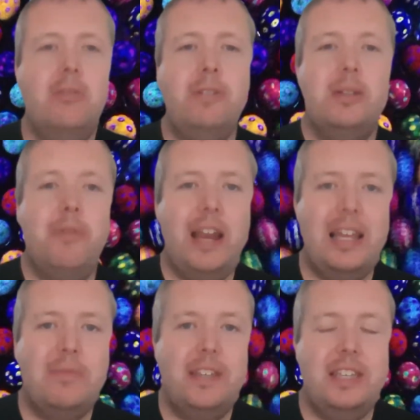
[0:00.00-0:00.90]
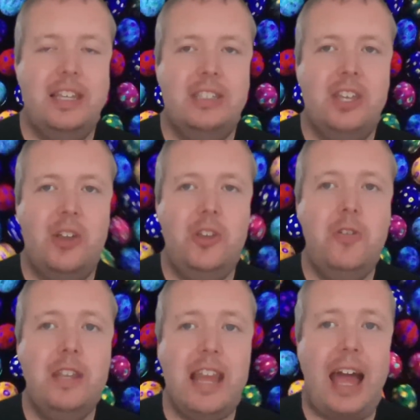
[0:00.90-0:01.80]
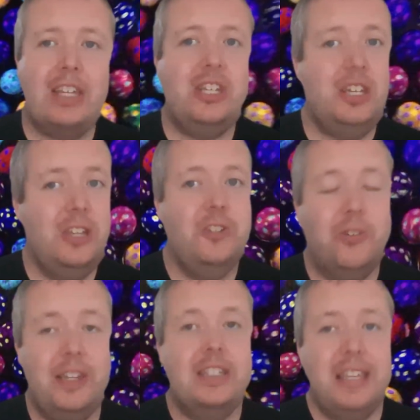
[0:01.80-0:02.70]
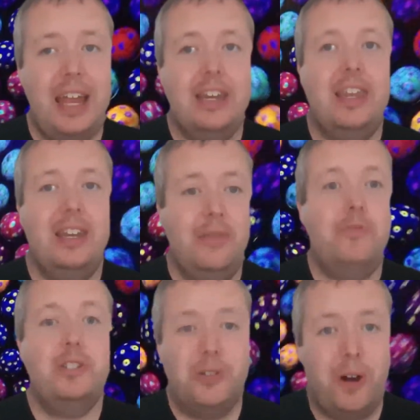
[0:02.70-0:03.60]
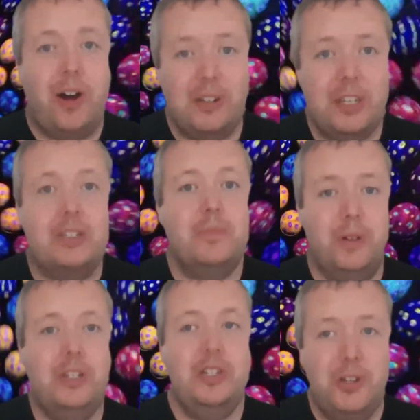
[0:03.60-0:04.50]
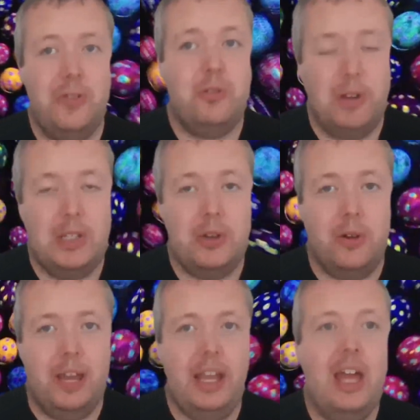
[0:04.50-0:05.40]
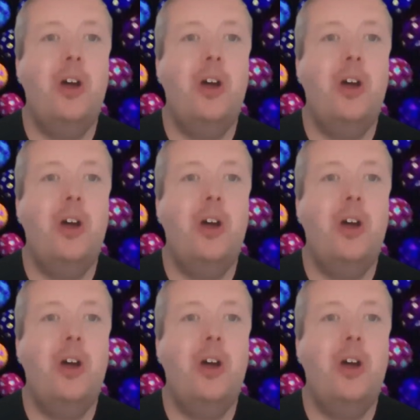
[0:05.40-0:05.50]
This one is way less busy, so you can actually enjoy the zen that the original artist wanted you to enjoy.